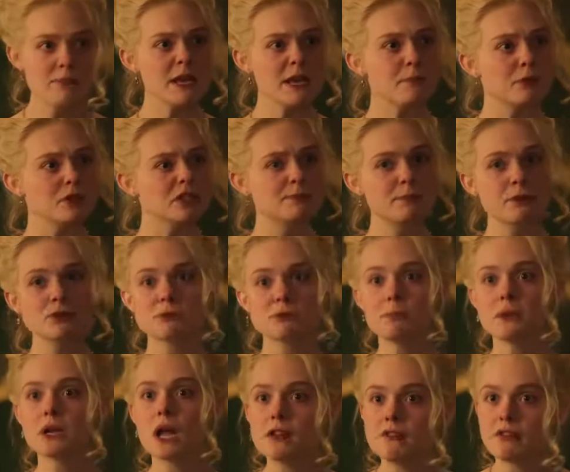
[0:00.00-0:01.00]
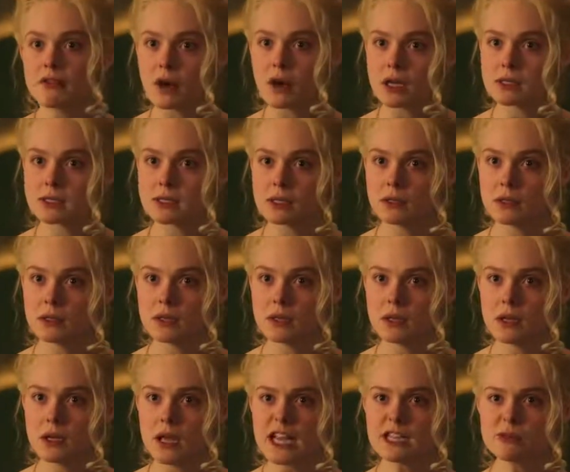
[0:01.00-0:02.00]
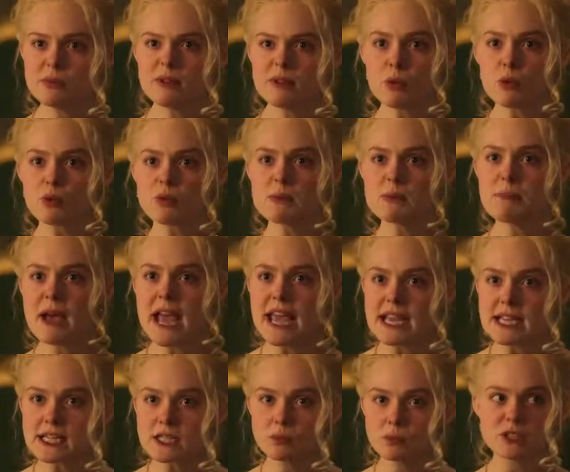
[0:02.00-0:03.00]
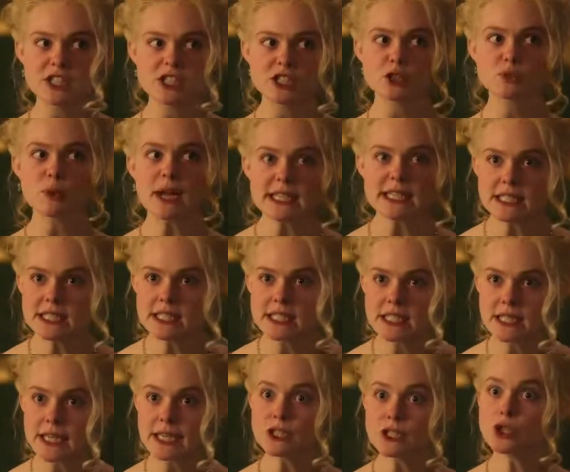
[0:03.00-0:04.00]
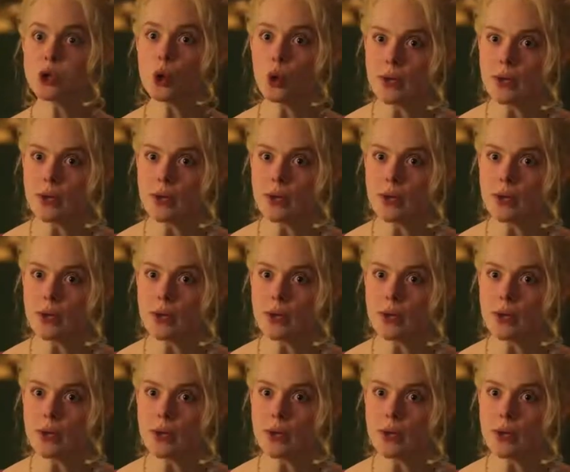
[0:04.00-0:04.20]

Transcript: People spilt blood for us, and we will repay it with sweat and